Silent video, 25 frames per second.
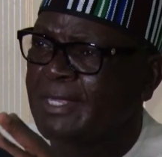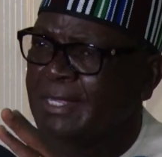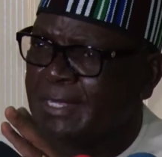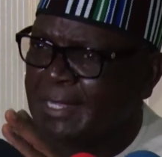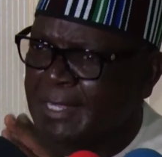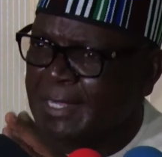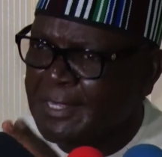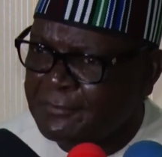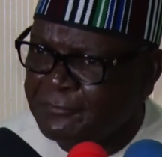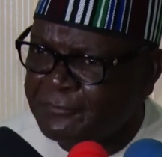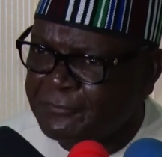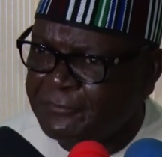
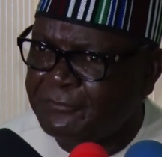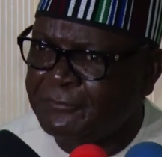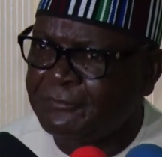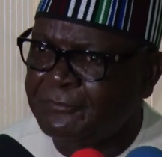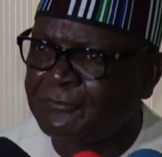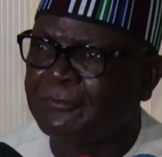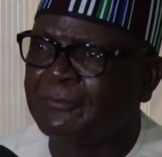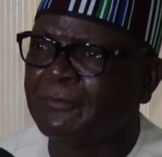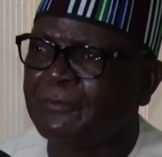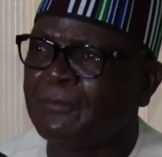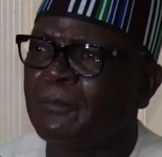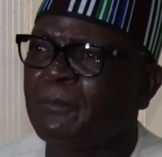
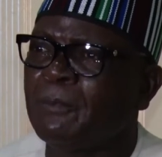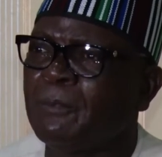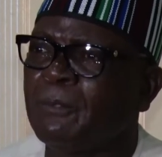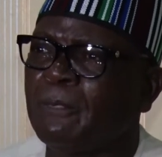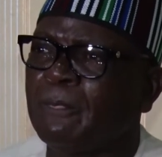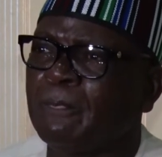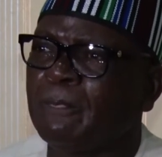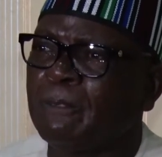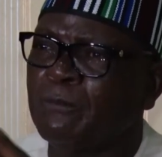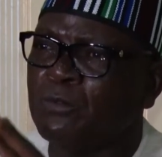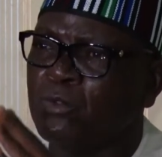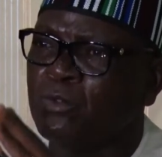if
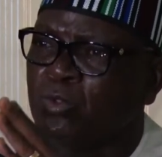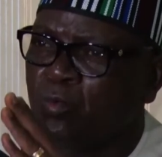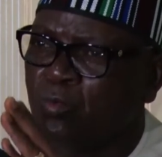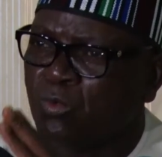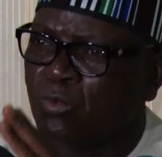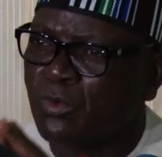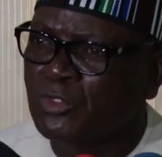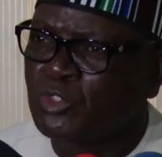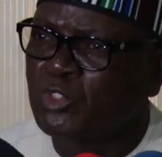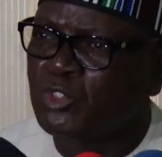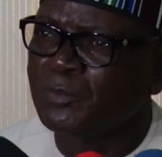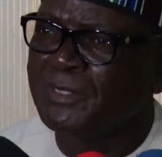you
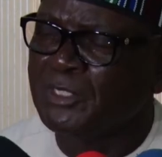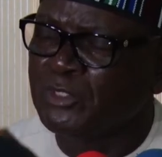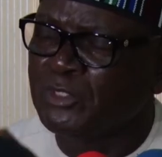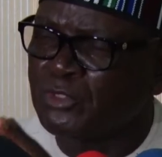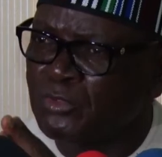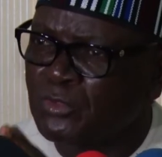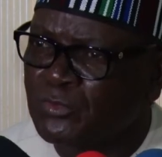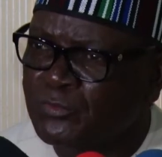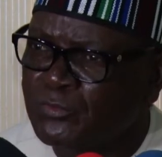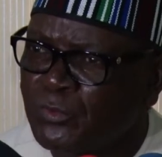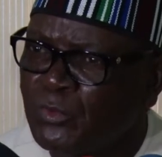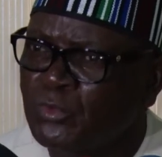want to be
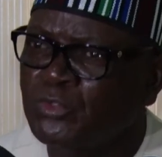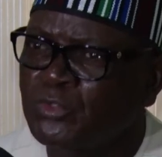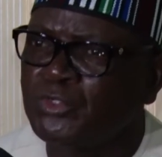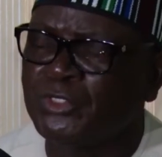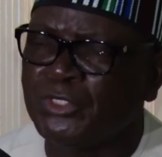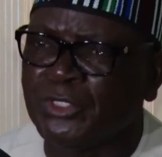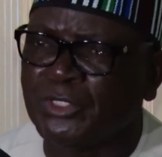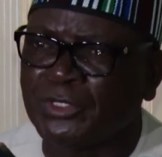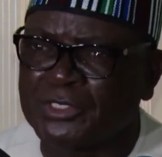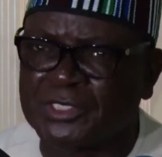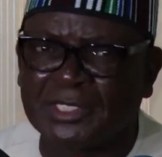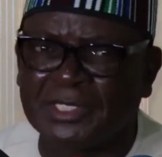truthful to
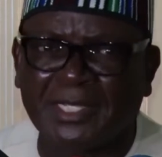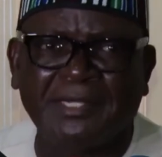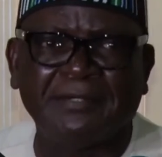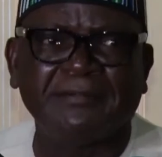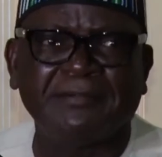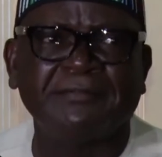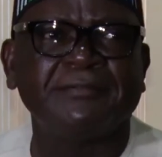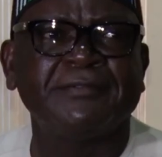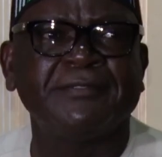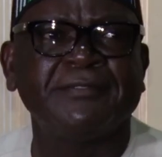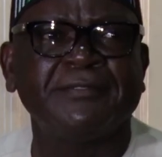yourself,